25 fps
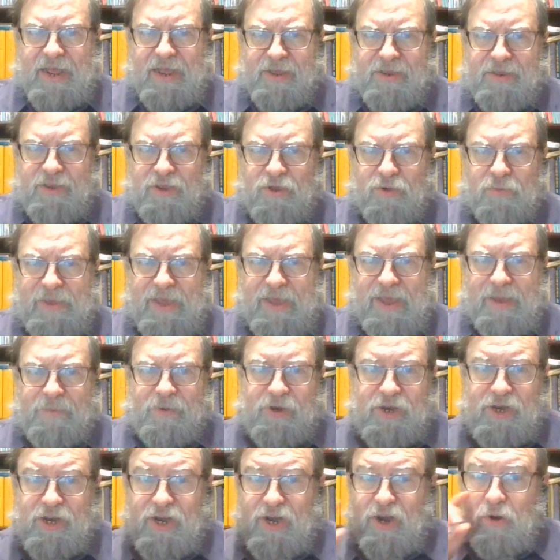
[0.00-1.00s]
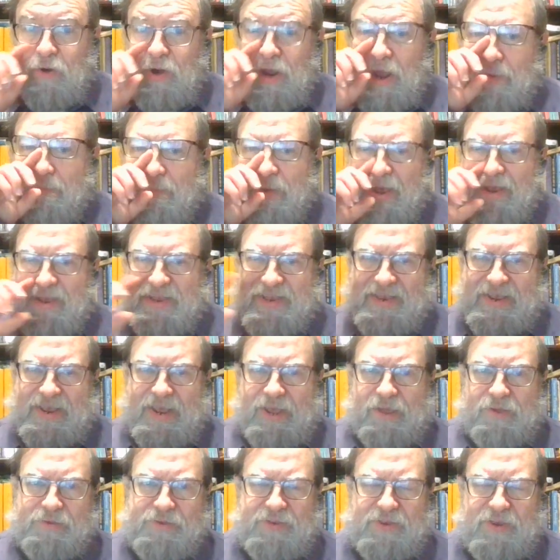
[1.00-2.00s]
you'll be able to donate by
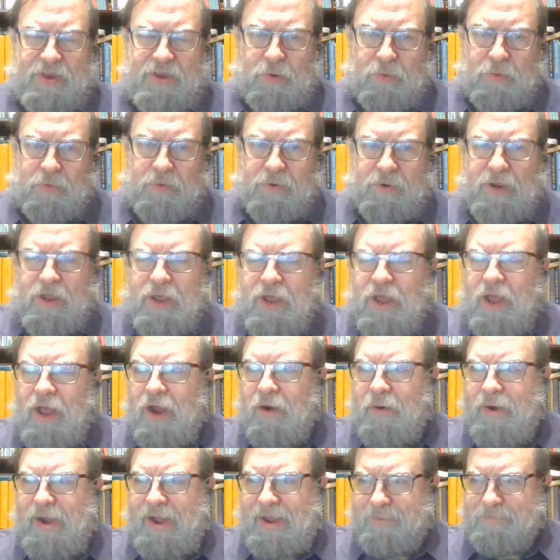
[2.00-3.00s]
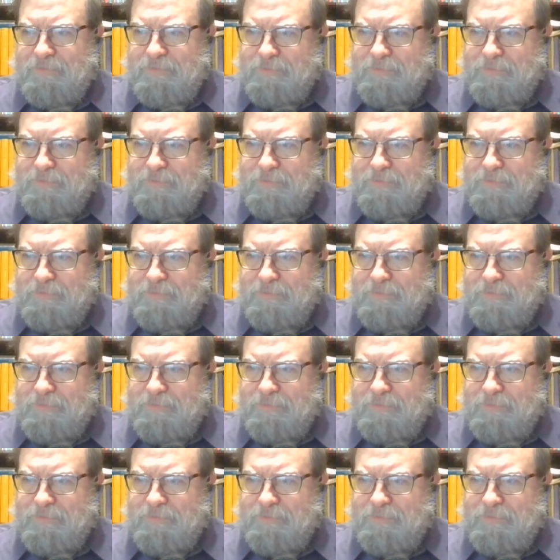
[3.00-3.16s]
Zelle soon. All right.